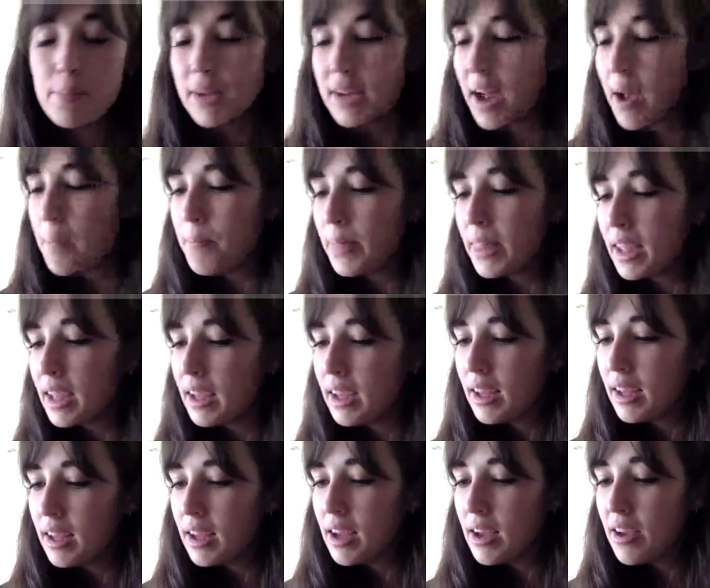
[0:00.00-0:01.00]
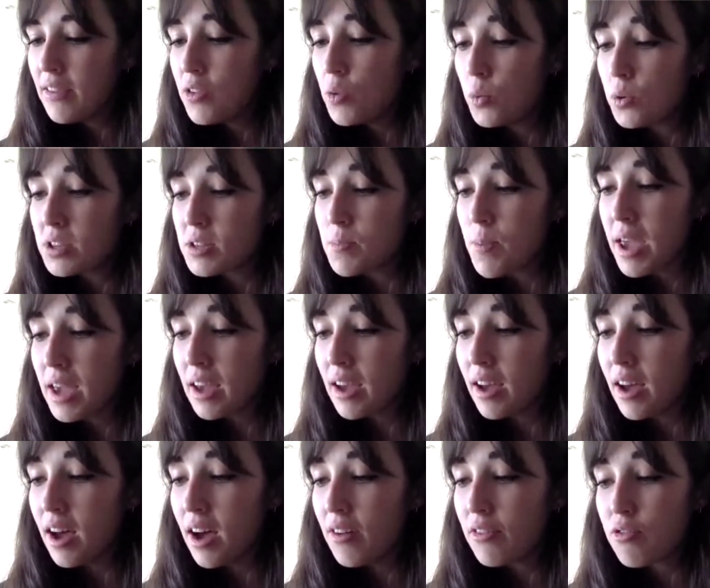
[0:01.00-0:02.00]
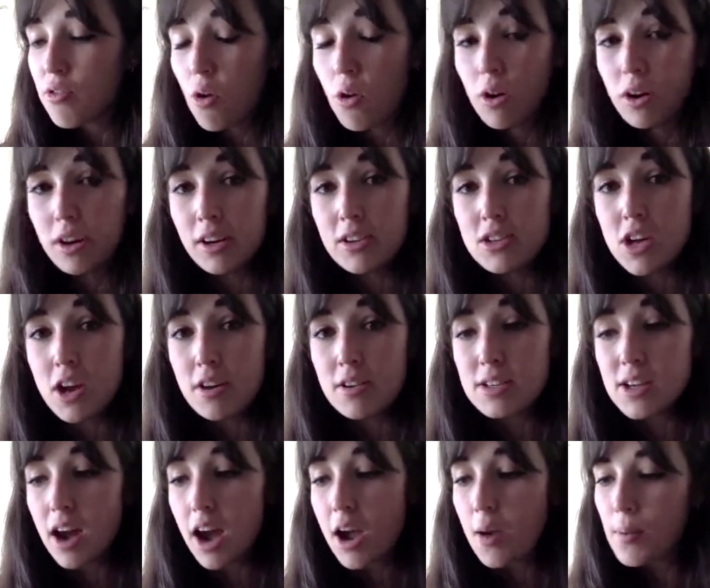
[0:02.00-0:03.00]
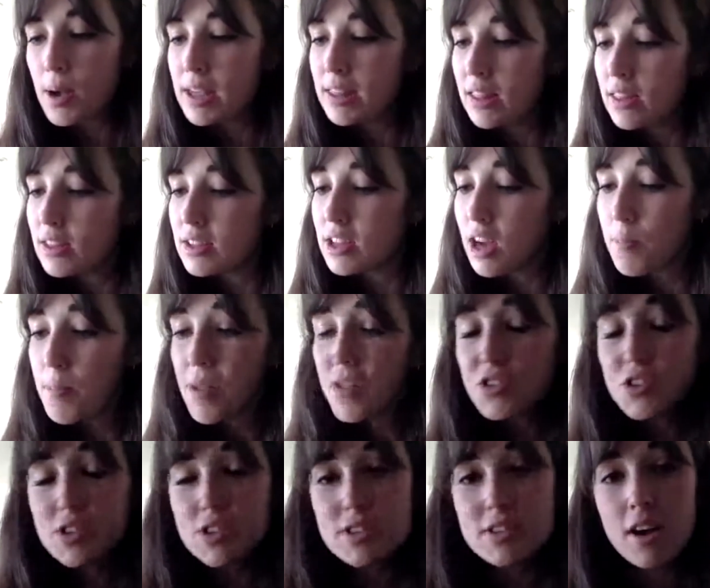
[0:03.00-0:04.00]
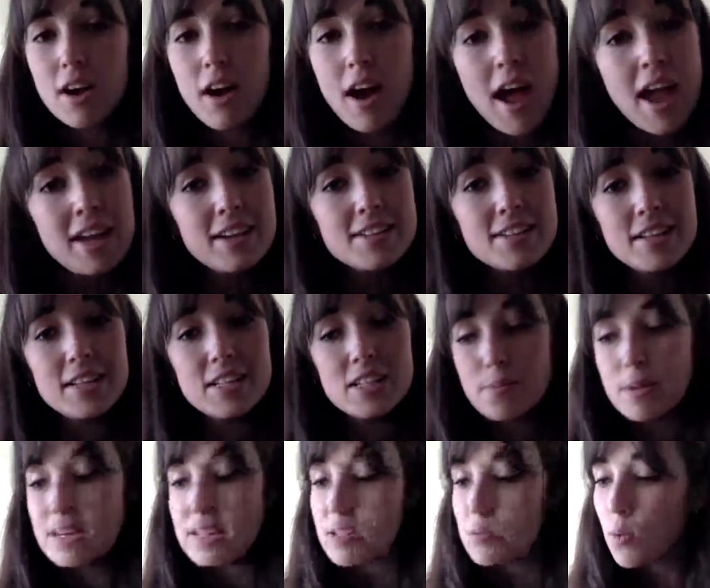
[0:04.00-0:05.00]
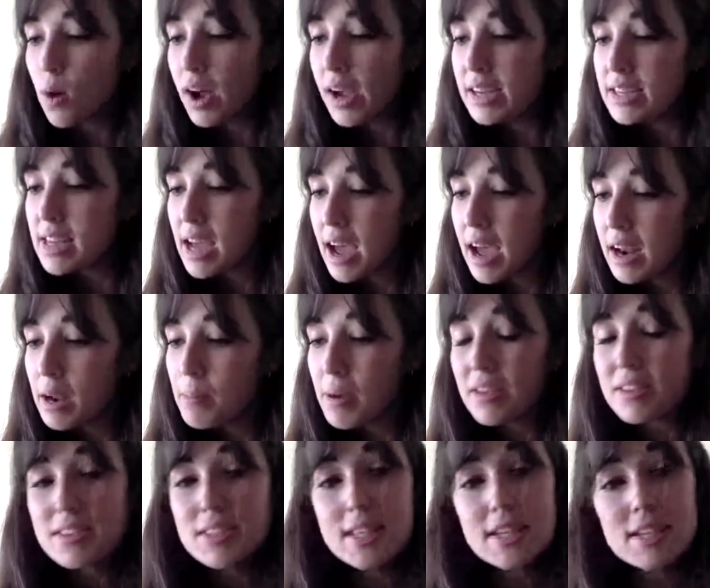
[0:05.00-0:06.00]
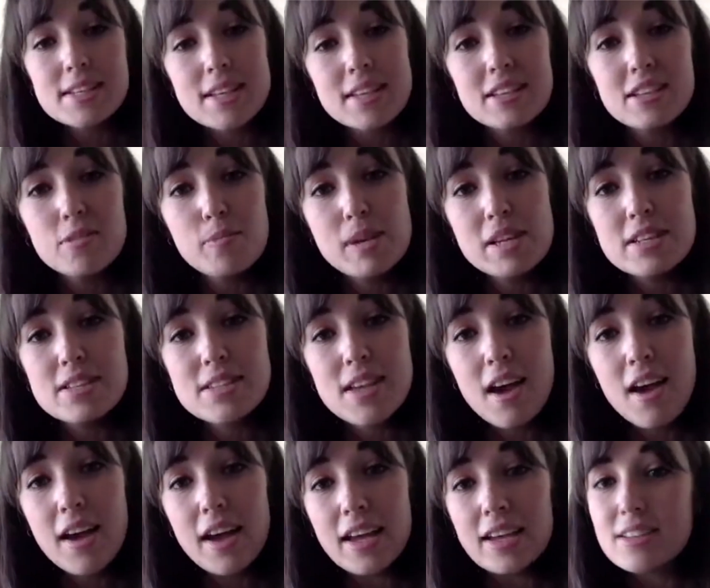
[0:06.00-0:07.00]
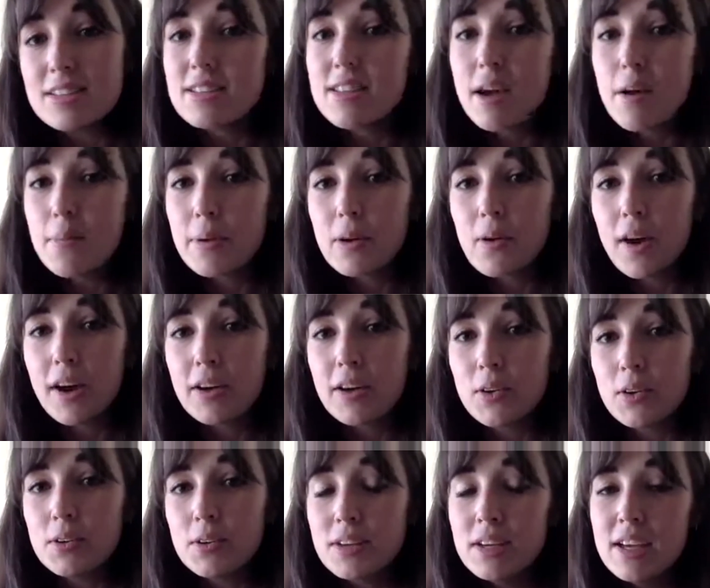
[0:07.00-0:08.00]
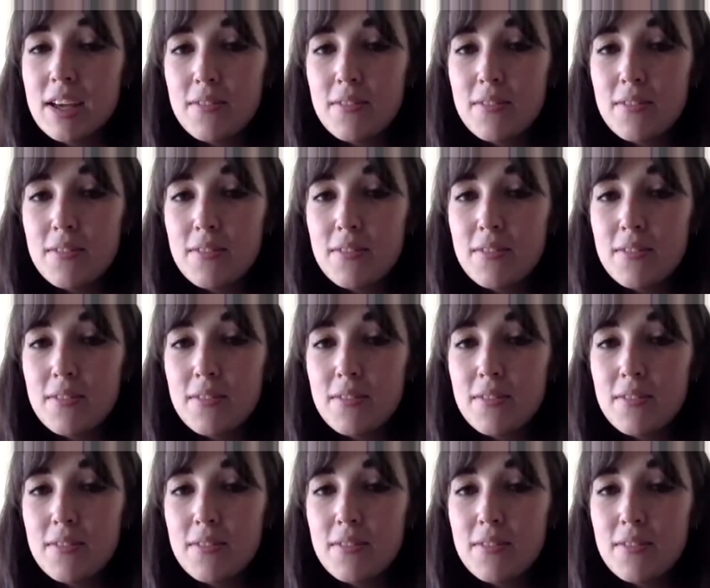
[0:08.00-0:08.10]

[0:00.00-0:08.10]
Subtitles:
But if you want to make a frog and toad highway, then the dimensions are 8 centimetres wide and about 6 centimetres high. So that would be quite cool.